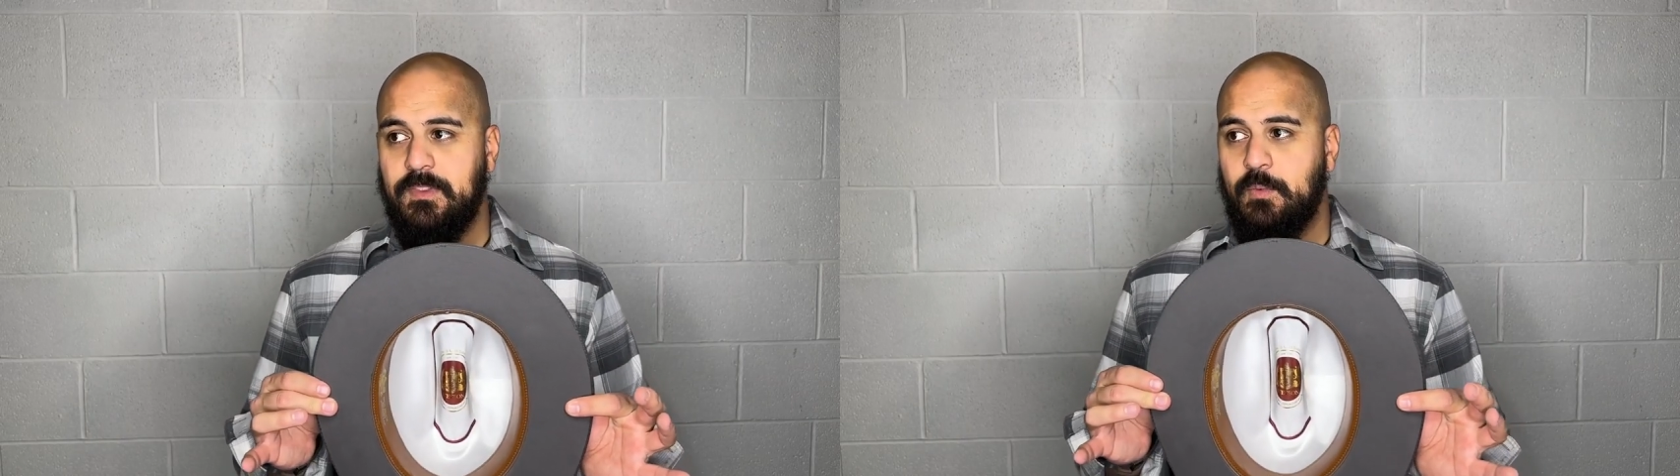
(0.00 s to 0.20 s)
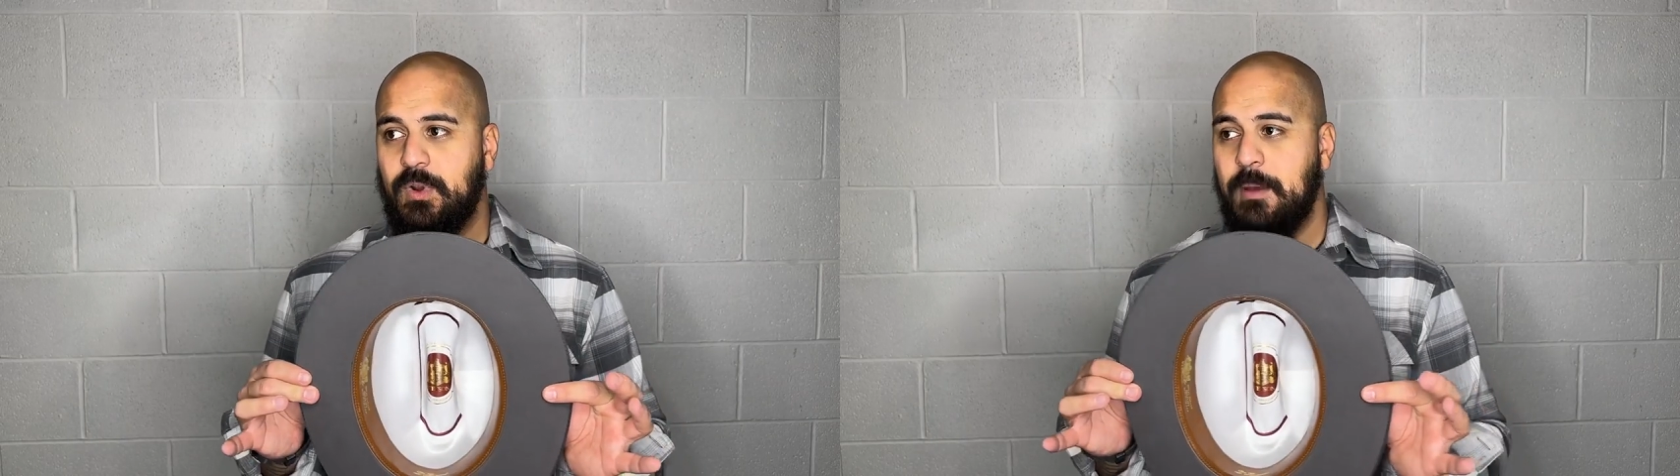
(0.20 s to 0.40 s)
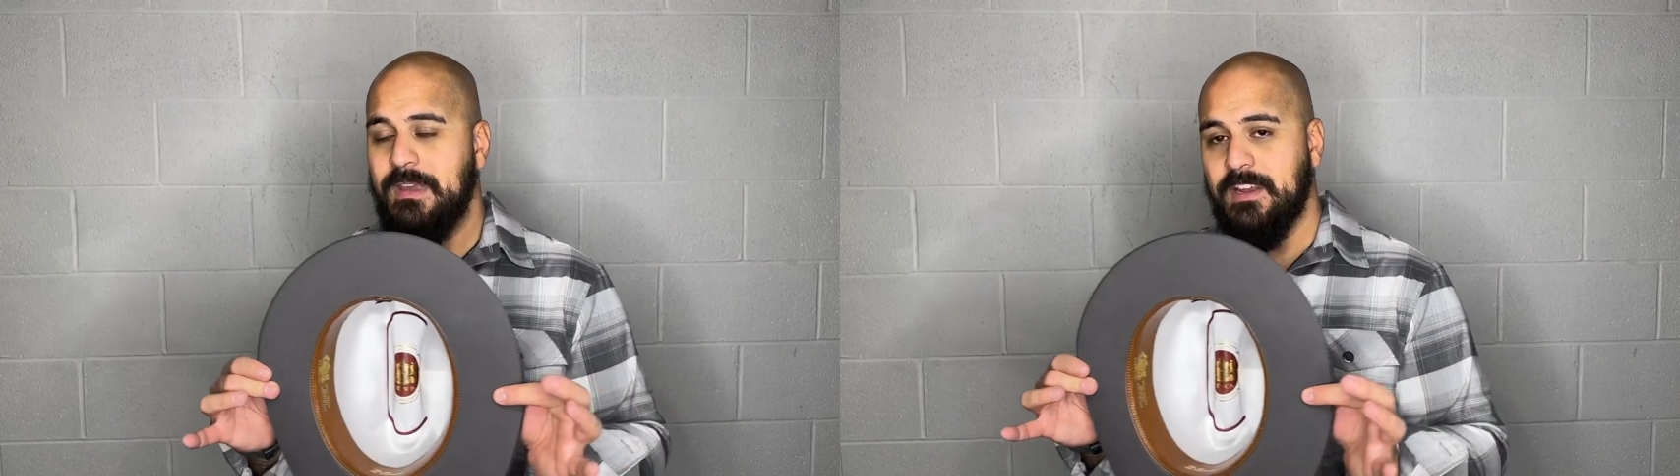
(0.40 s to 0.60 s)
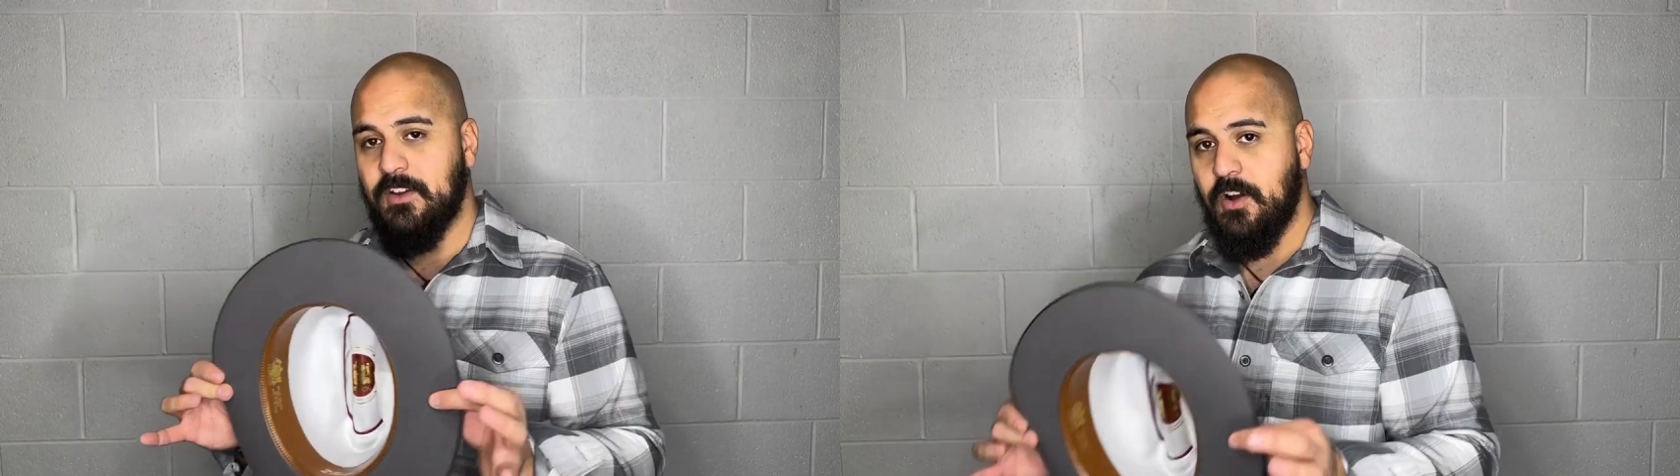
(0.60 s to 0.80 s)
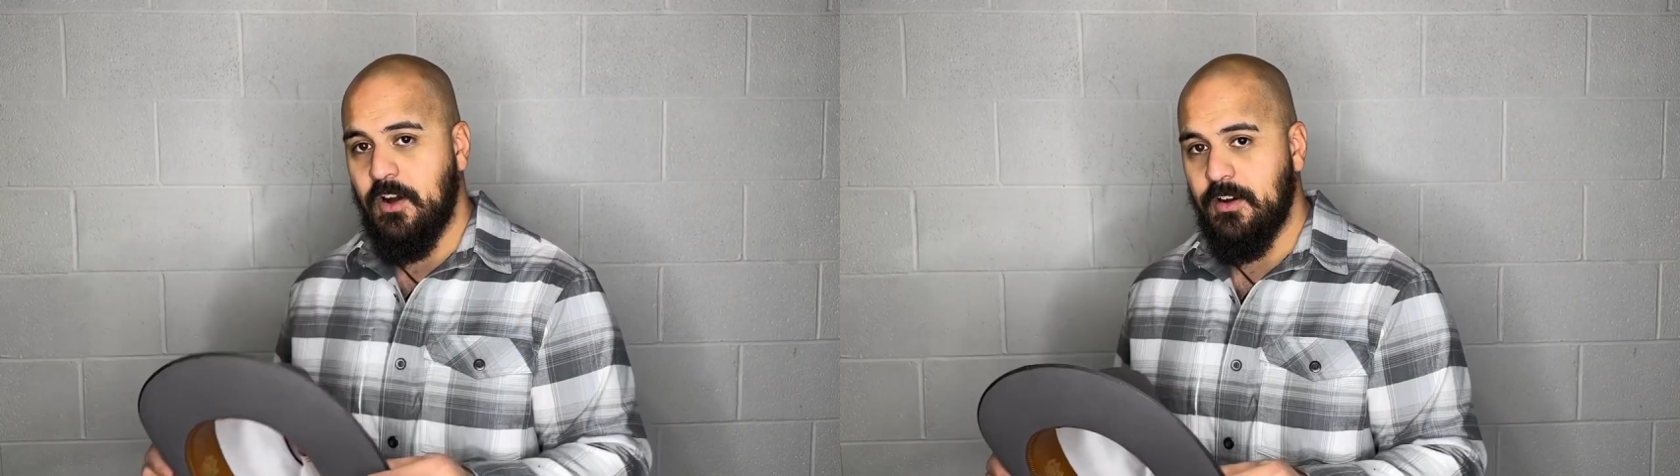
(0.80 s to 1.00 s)
when I'm in a
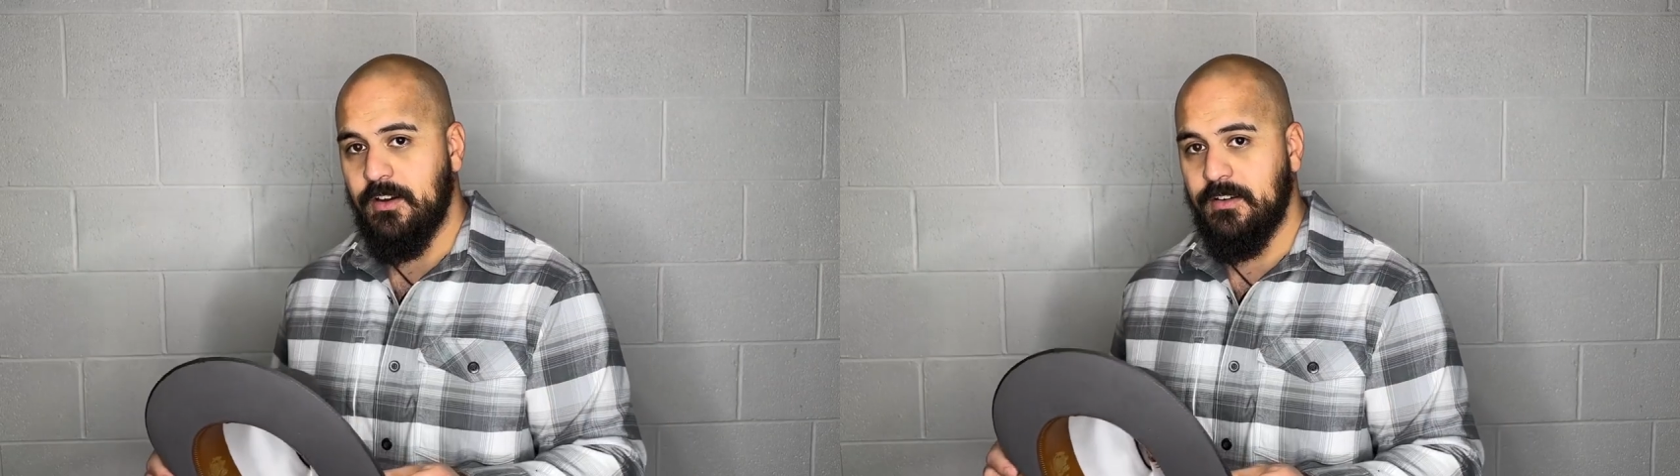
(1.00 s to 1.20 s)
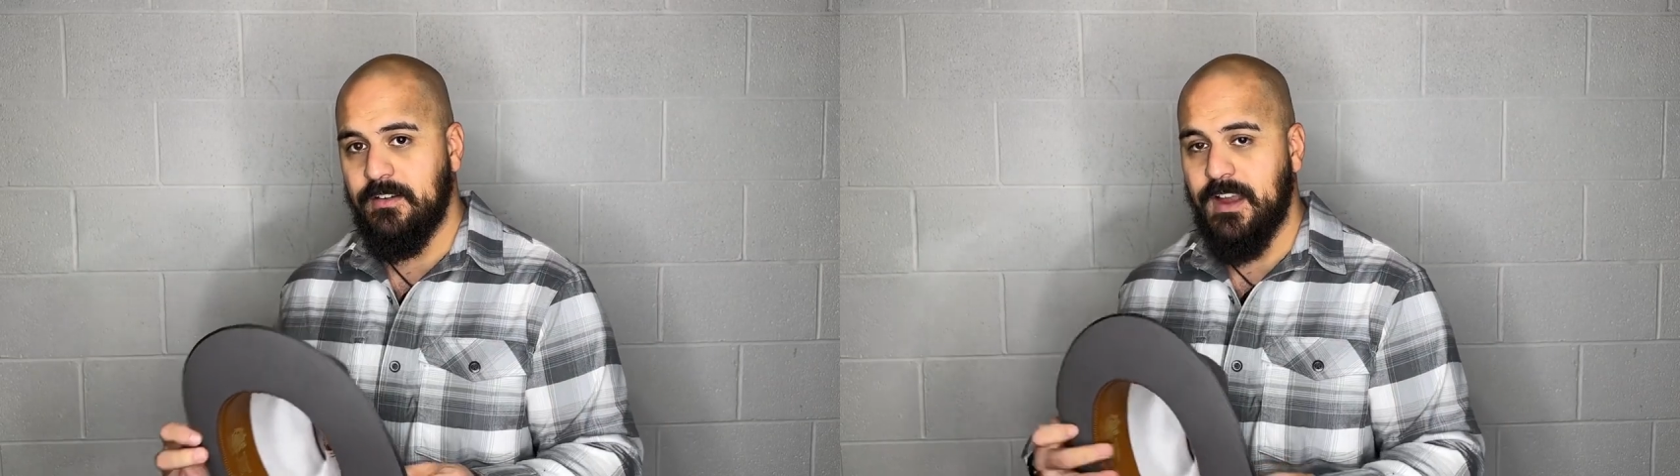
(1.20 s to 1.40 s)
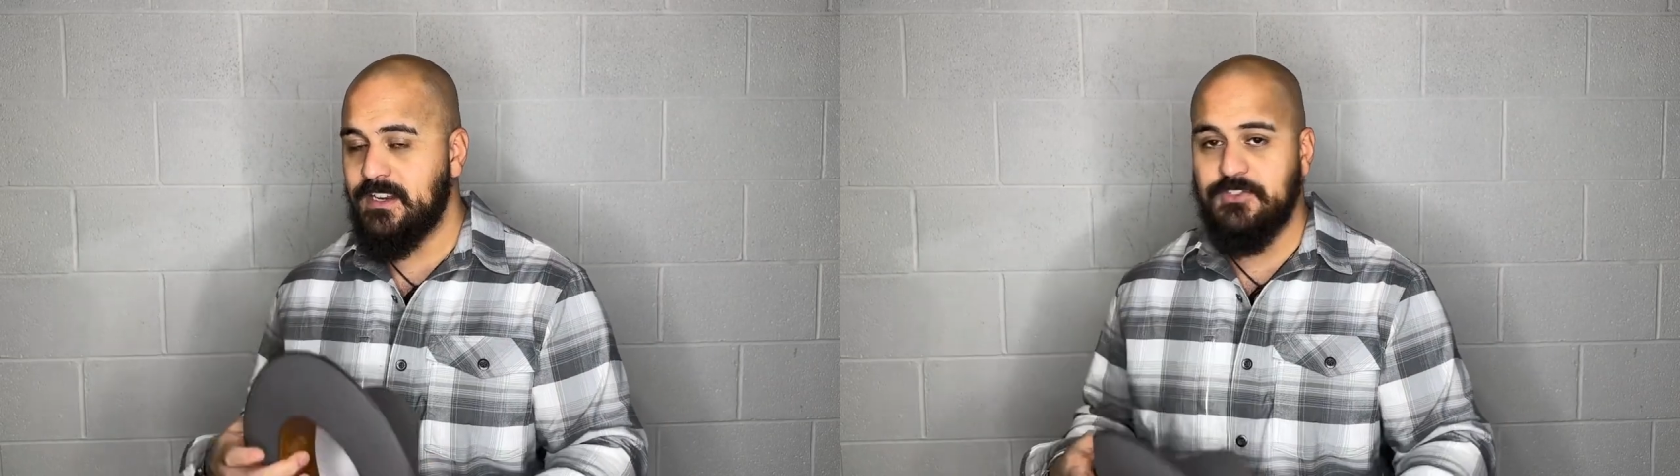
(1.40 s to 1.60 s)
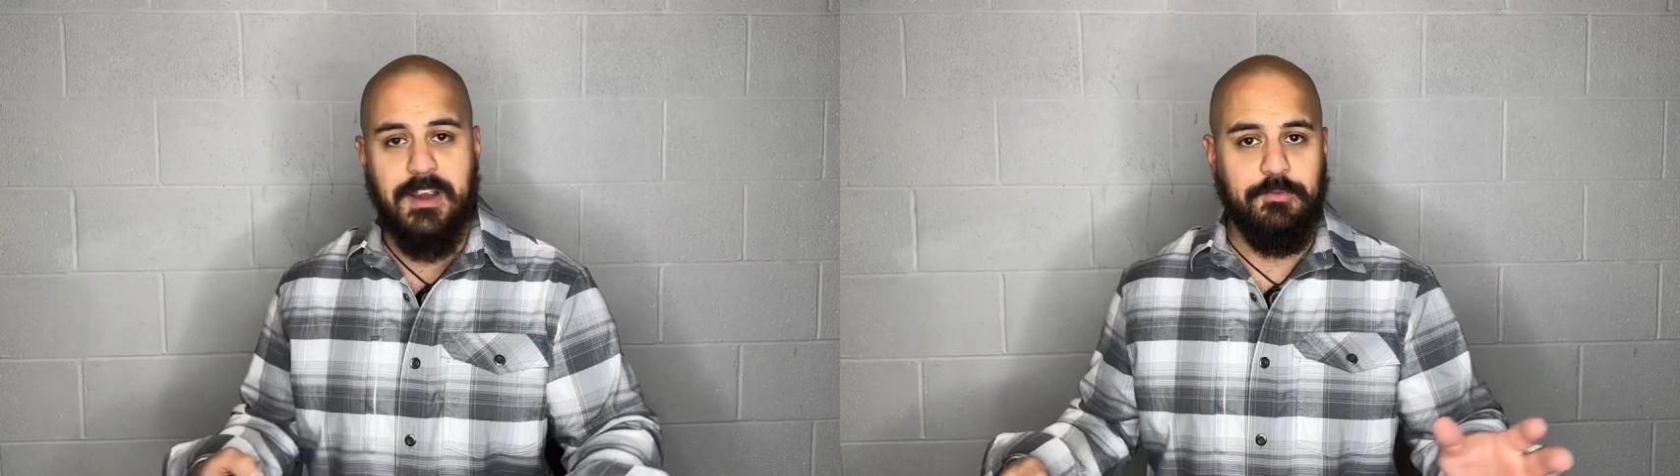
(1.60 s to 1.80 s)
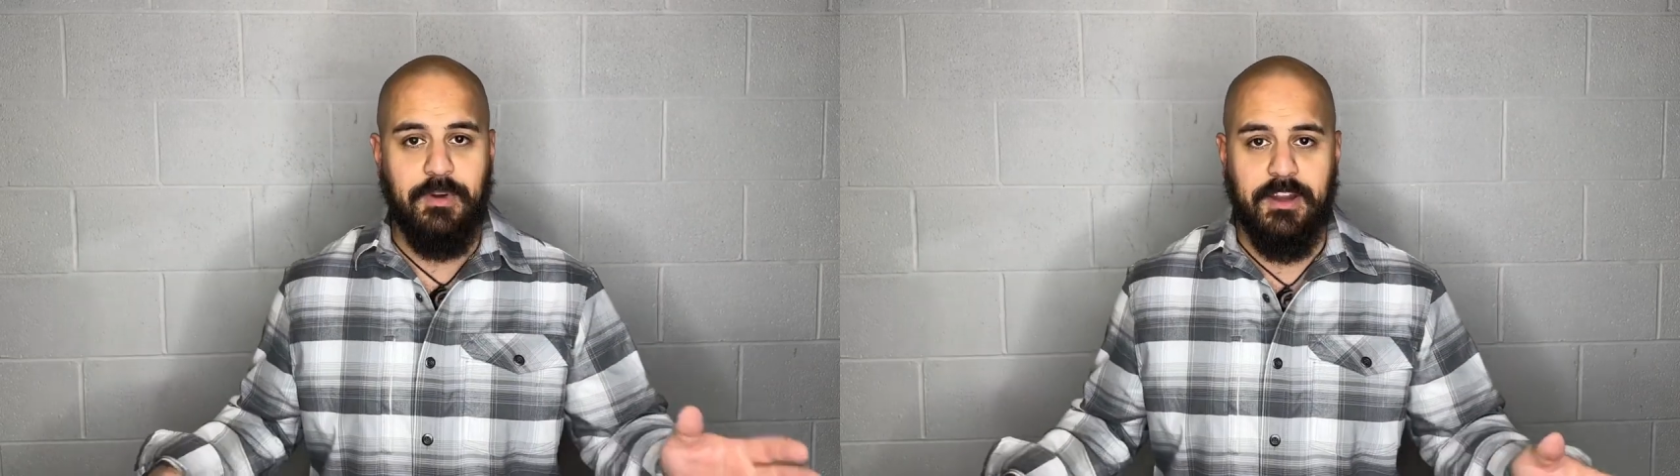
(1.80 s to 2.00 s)
car, I just drive
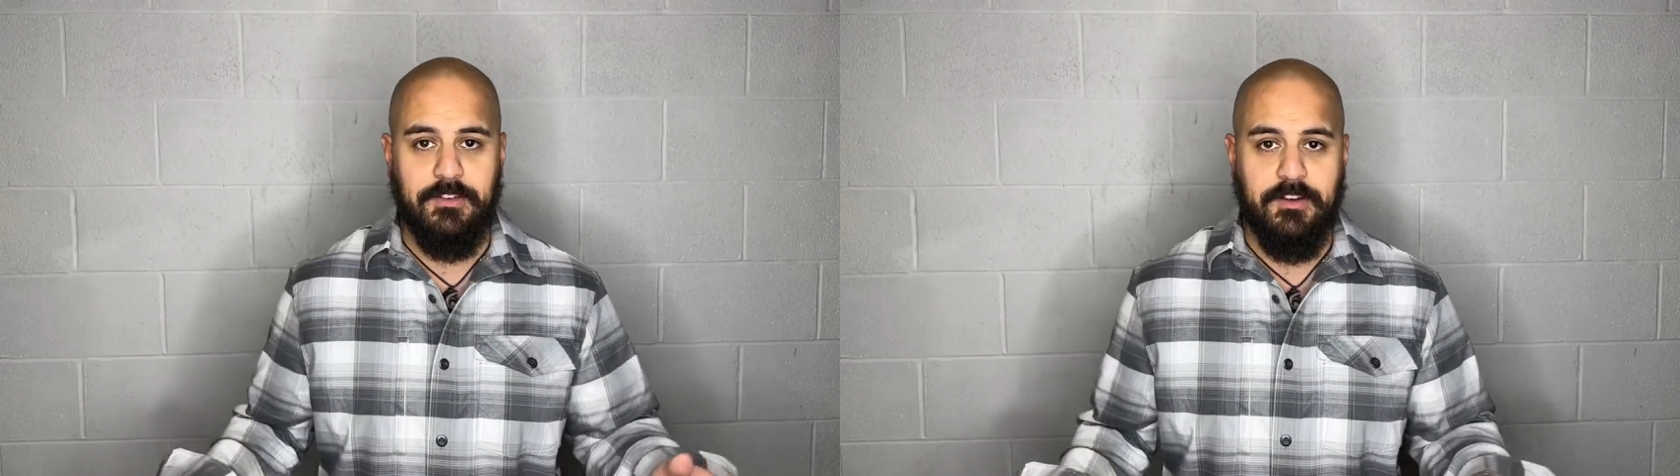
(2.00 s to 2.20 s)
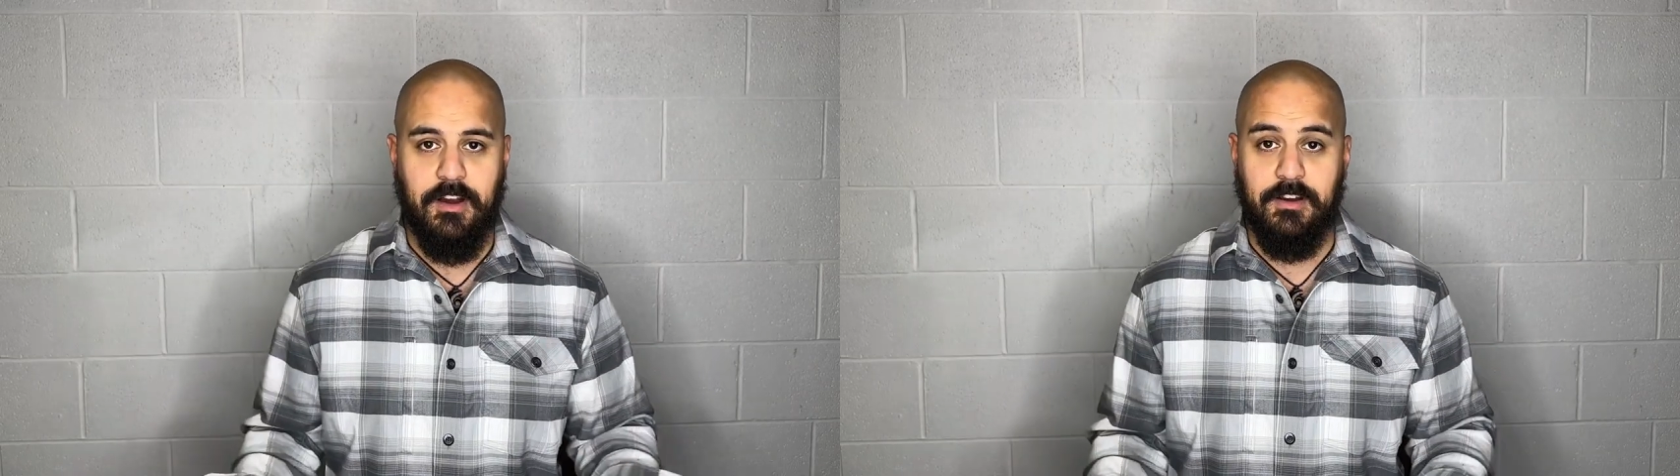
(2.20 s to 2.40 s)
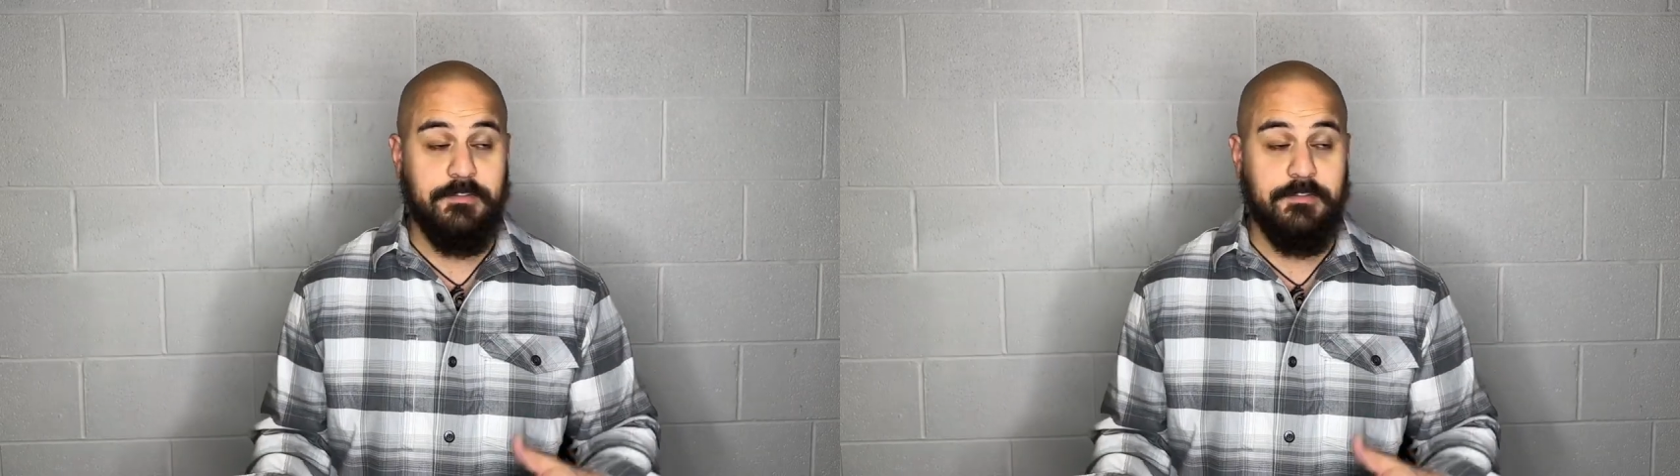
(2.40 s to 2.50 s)
a regular car,